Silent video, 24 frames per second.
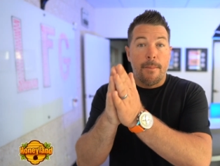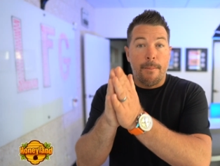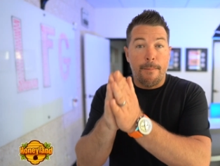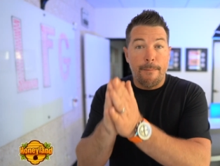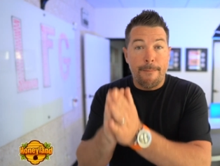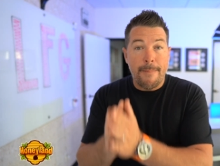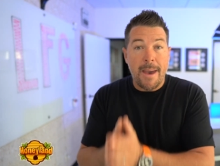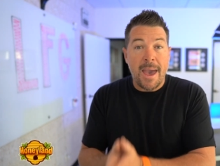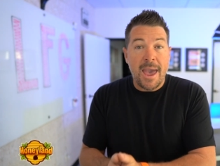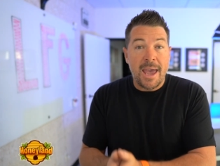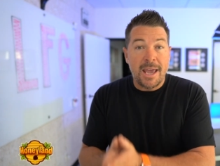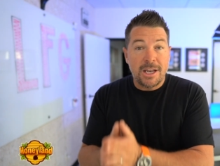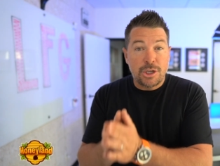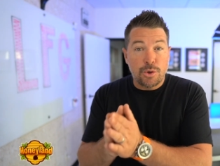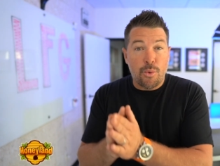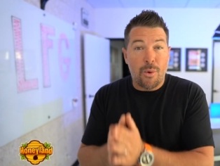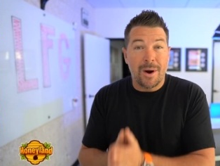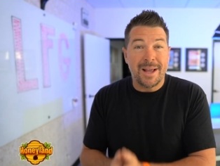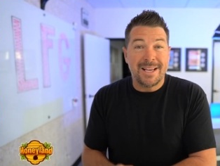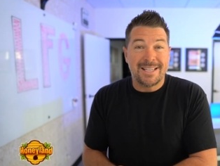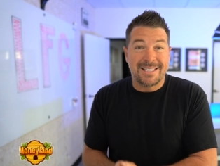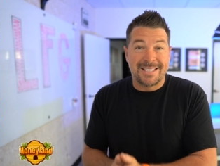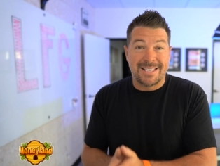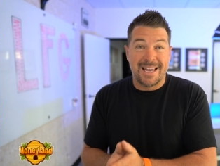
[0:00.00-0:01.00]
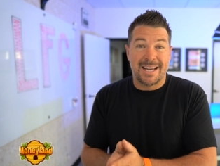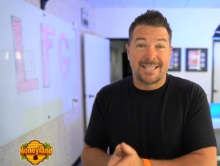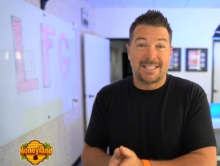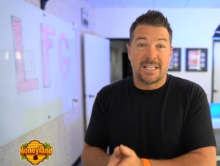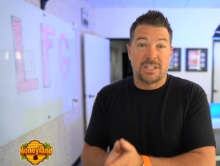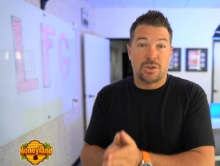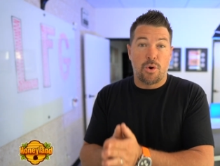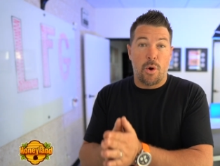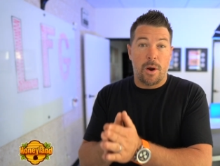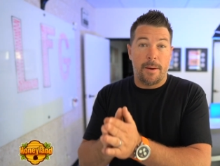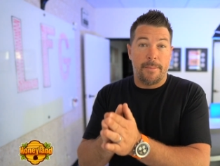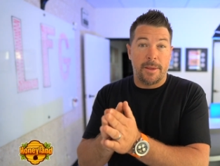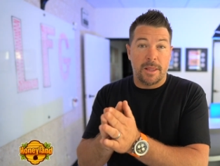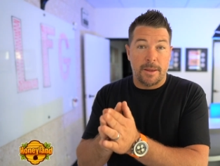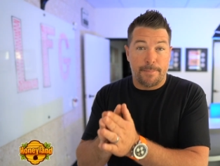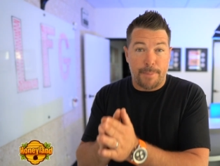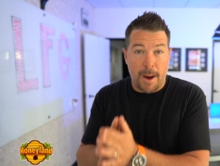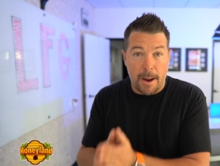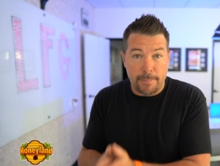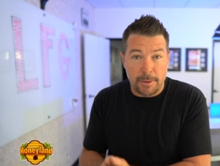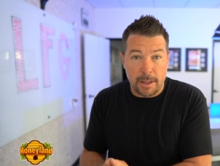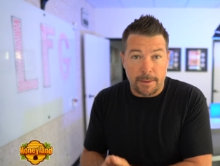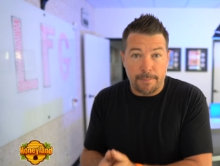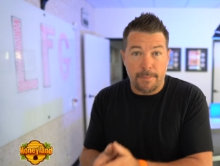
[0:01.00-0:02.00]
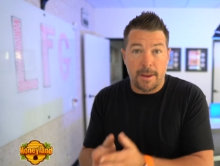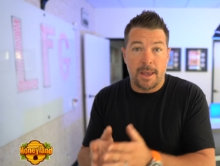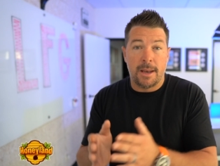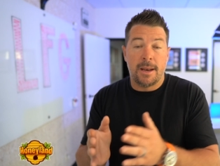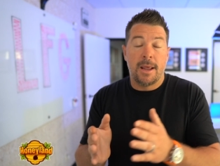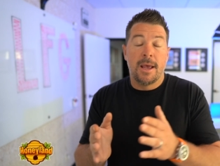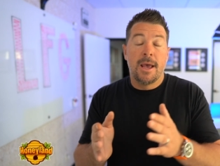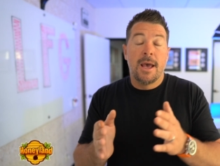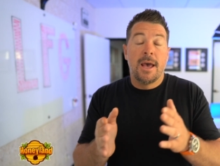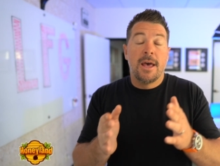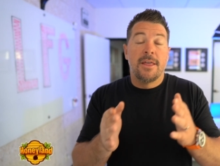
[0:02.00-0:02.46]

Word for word: May 26th is going to be the public mint.